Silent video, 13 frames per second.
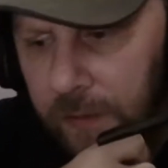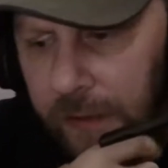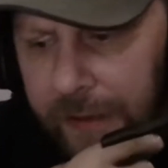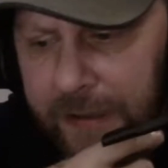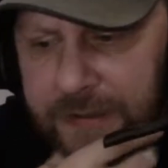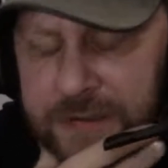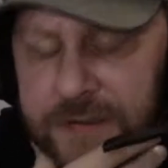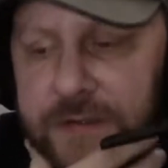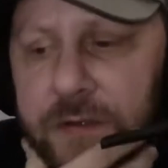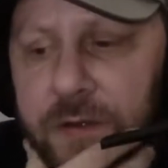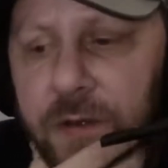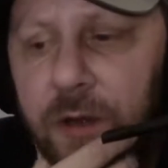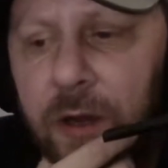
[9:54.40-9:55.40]
and
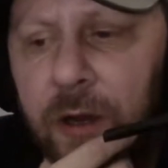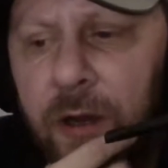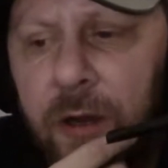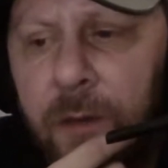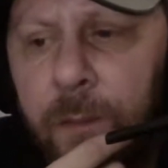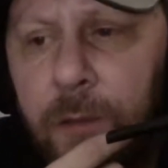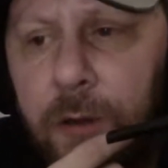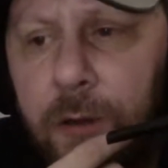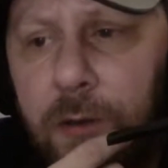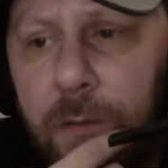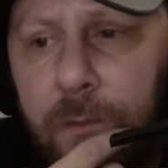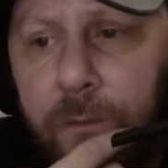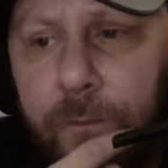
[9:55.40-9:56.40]
um,
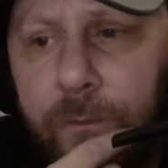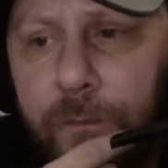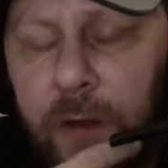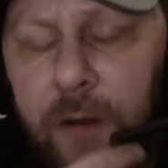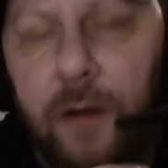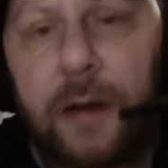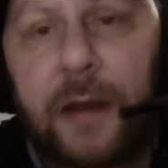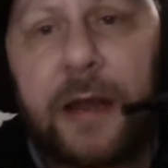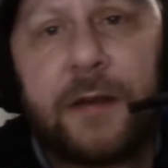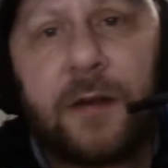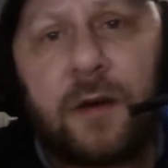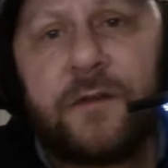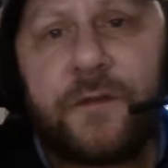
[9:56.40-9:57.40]
I got
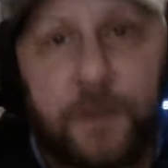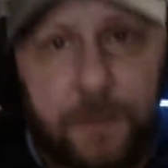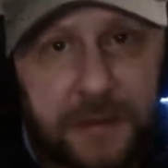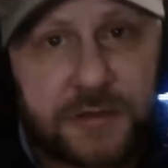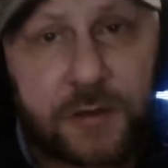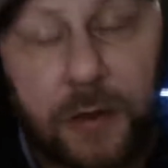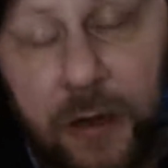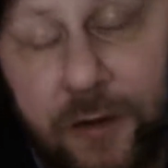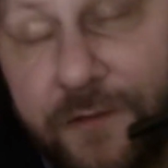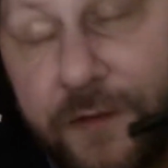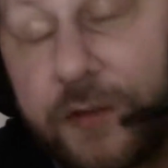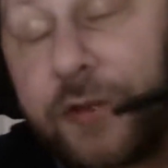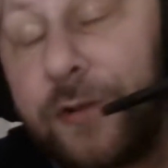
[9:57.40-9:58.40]
laid off for mental health
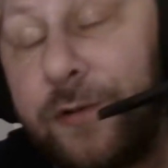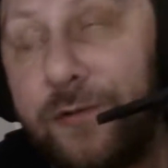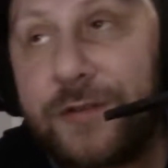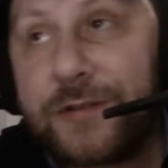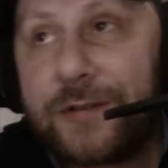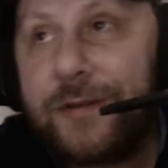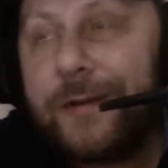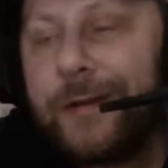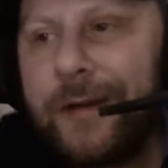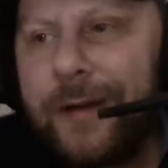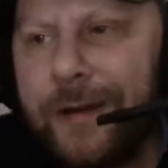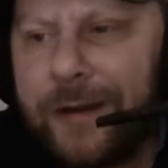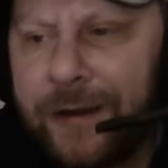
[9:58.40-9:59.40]
issues.
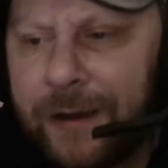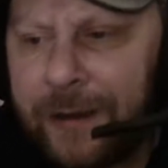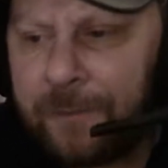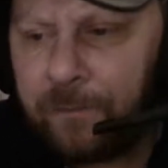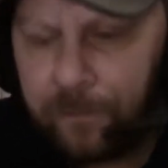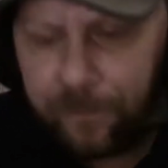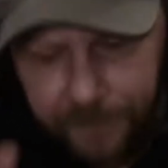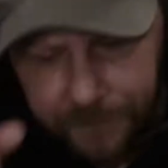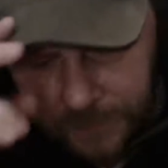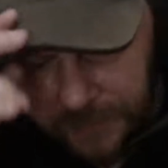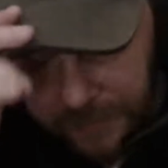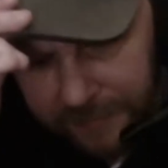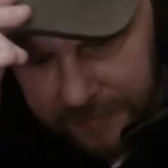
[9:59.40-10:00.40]
Um,
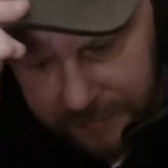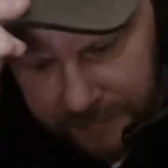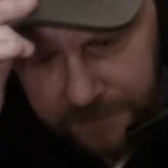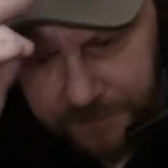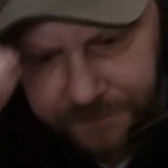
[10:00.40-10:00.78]
and